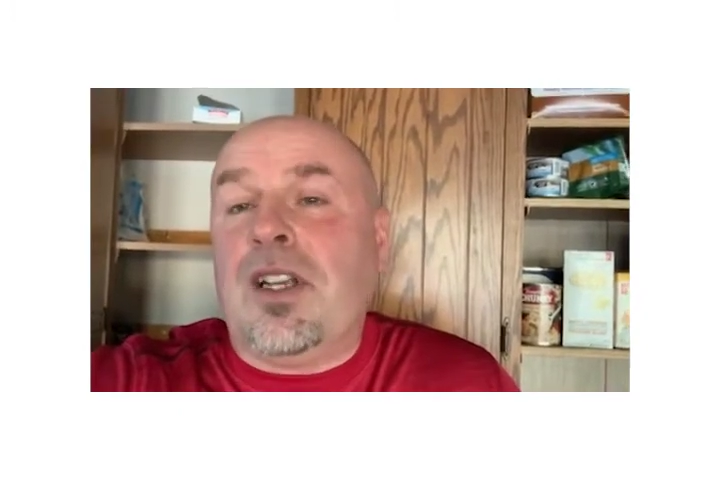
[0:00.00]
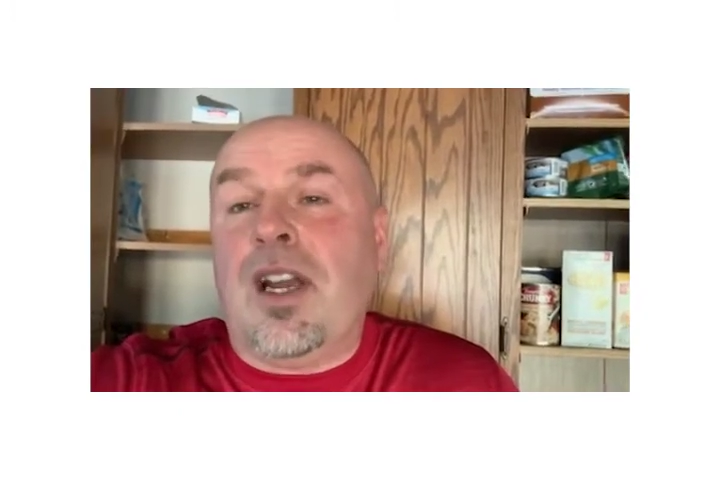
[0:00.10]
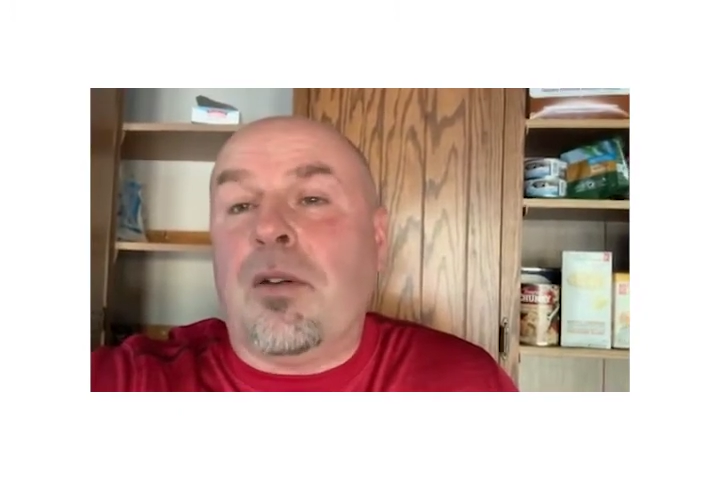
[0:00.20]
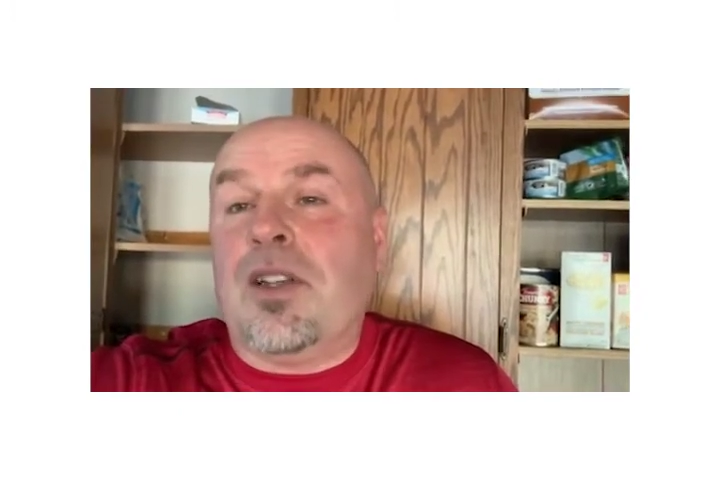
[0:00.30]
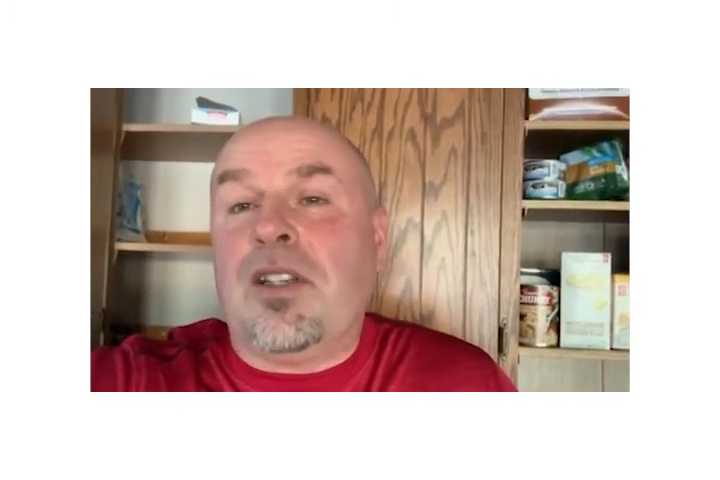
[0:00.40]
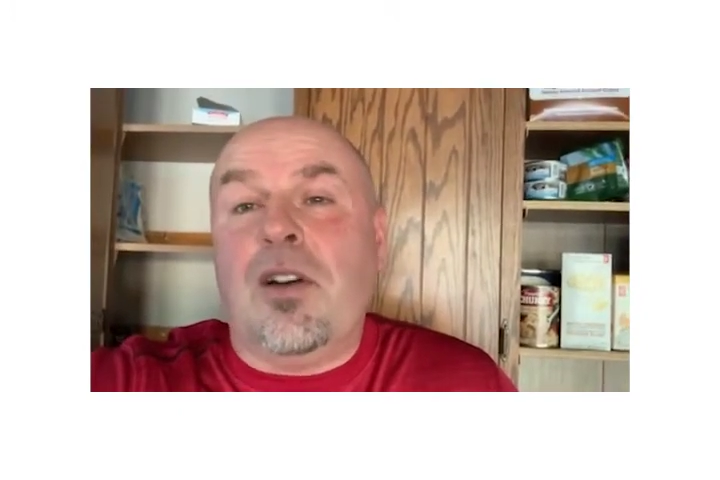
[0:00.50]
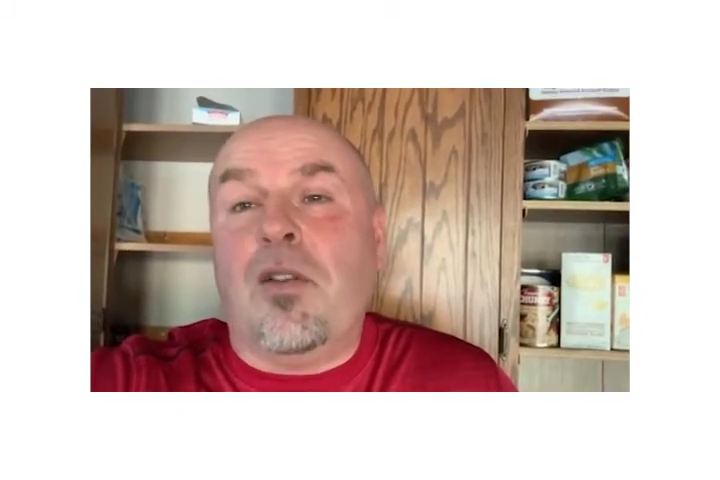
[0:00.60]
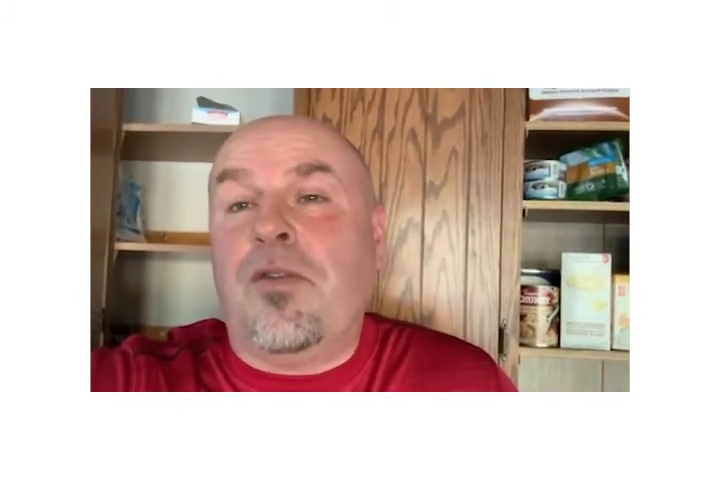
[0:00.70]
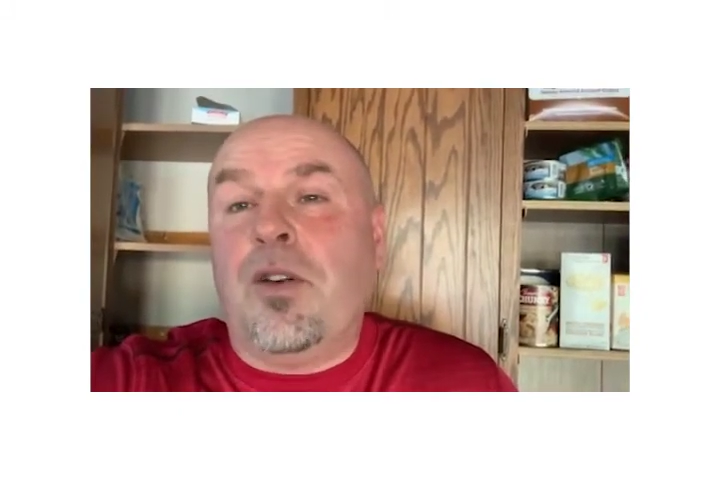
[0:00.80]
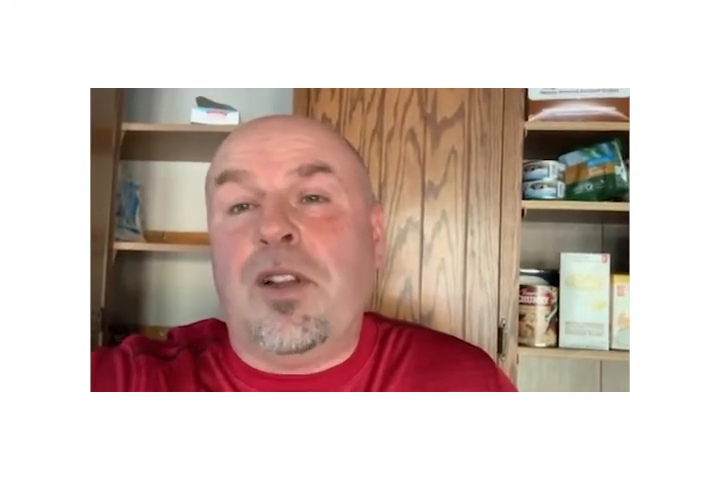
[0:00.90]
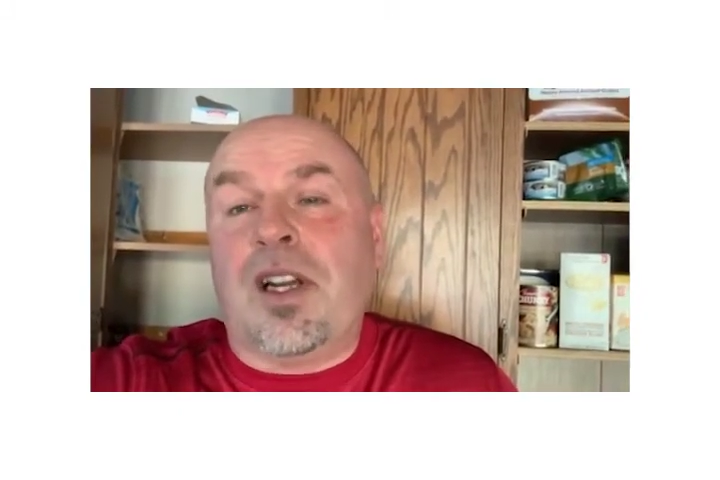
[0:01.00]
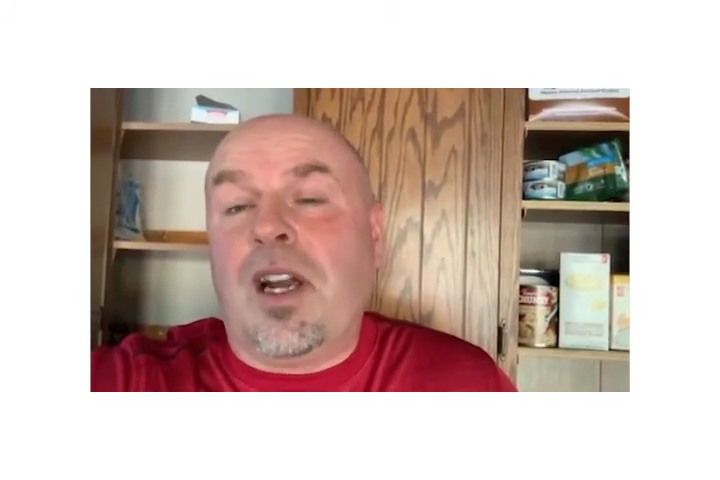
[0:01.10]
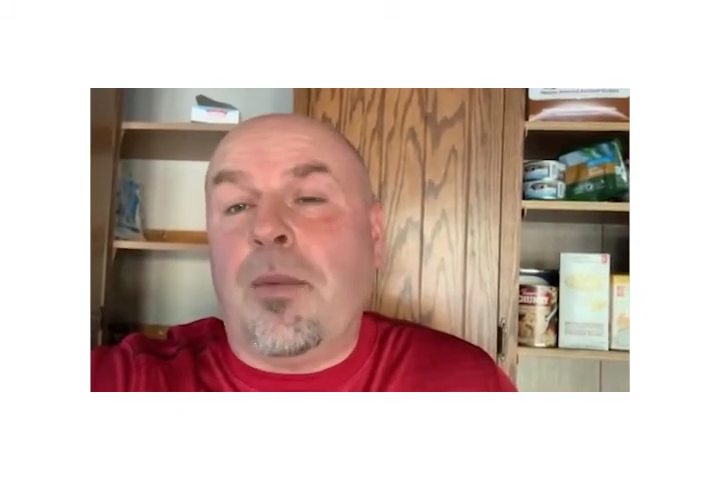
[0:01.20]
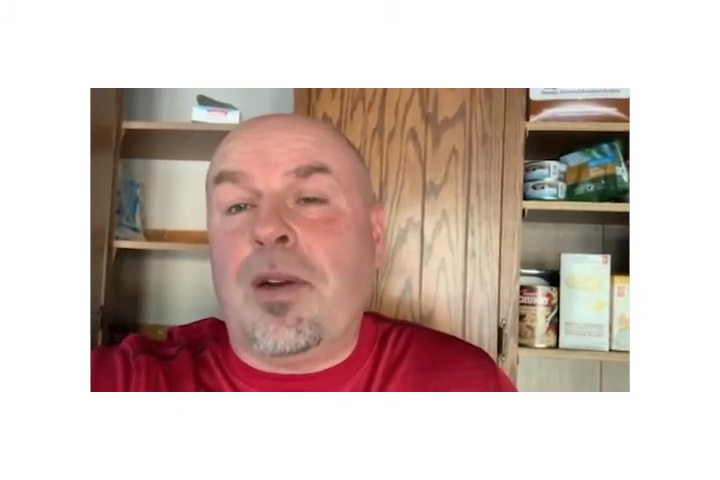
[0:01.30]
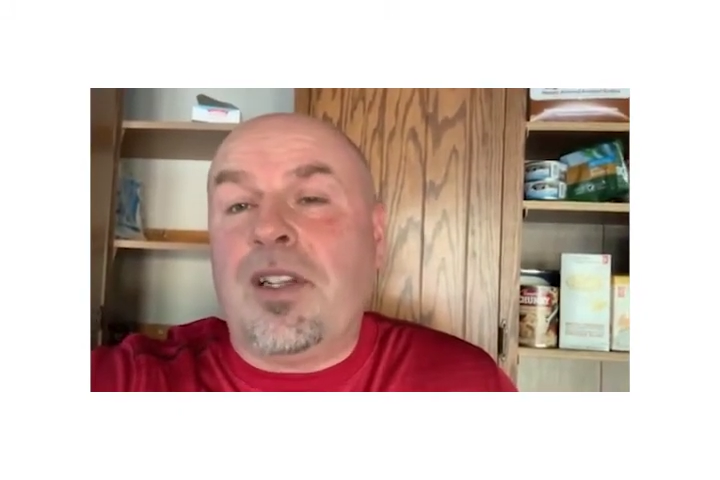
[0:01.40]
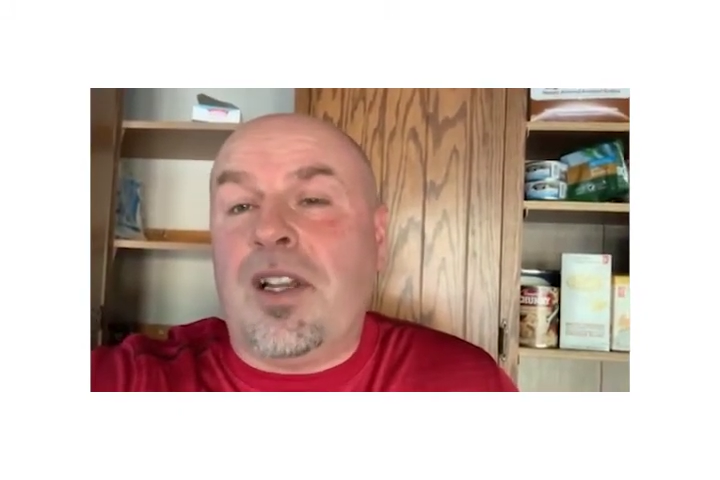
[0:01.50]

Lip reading: and there was no food in the cupboards,